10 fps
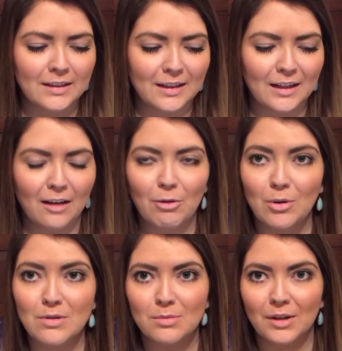And I've
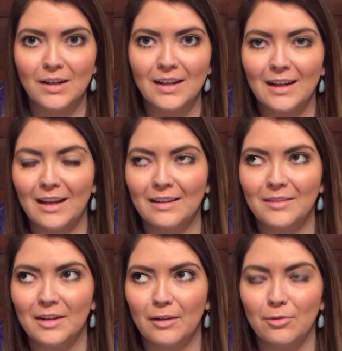always worried, and I
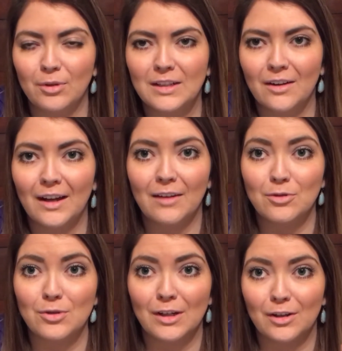freaked out. I
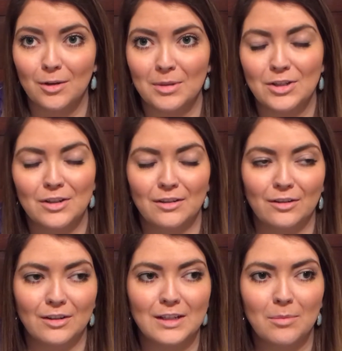haven't drank carbonation in a
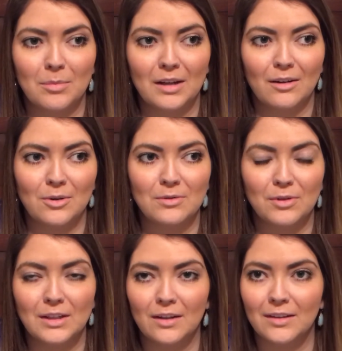long time, but I always
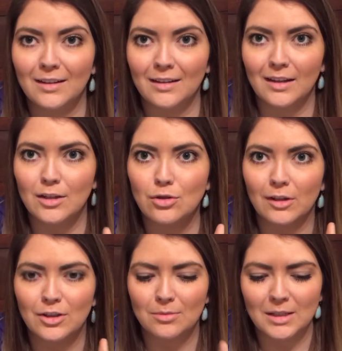freaked out that it like
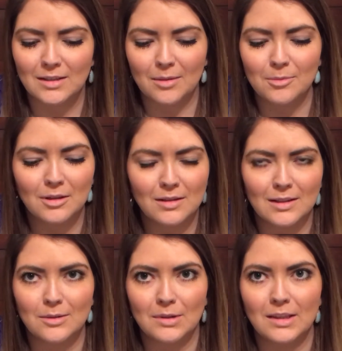stretched my stomach, because
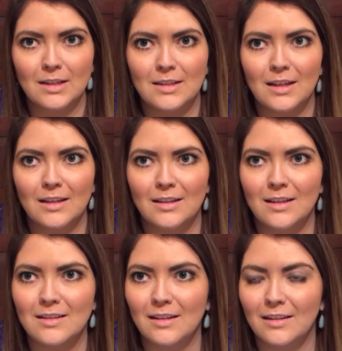that's what they say it
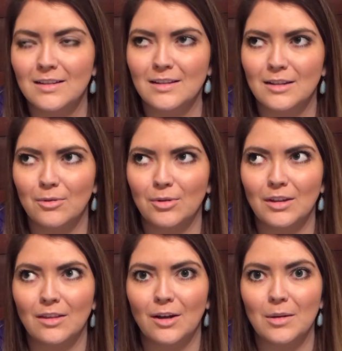does. And since I
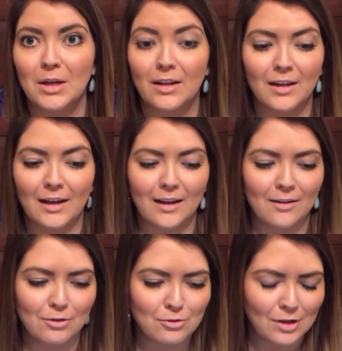really thought about it, I
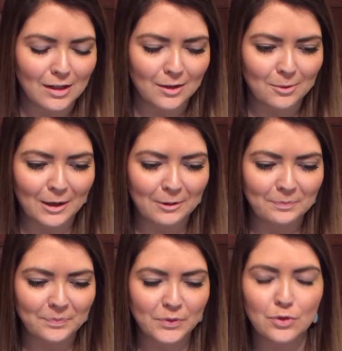haven't drank
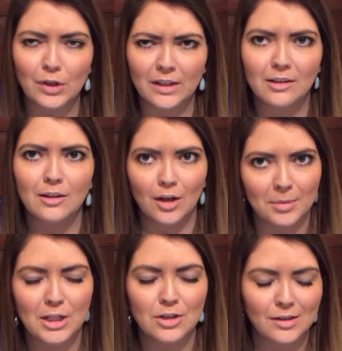
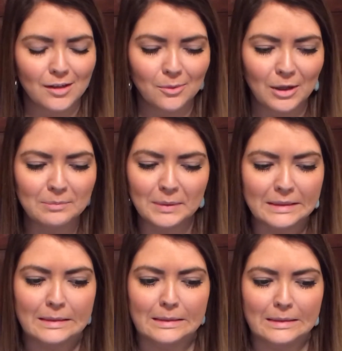carbonation in a while,
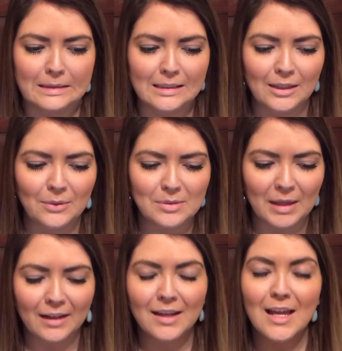but it was
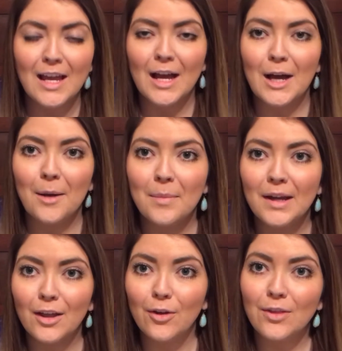bad.
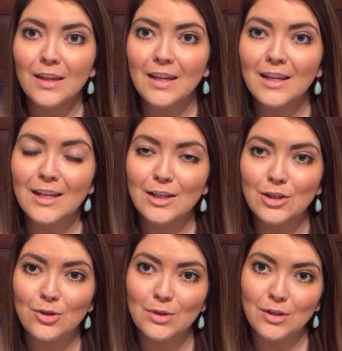Another thing
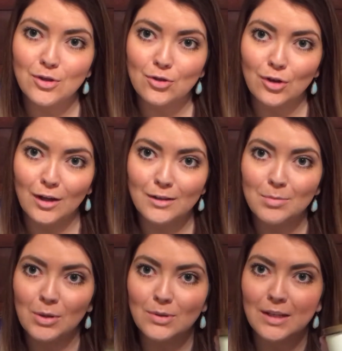is using straws
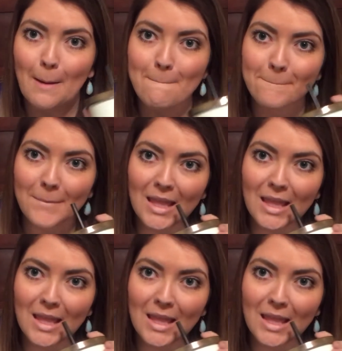post-op.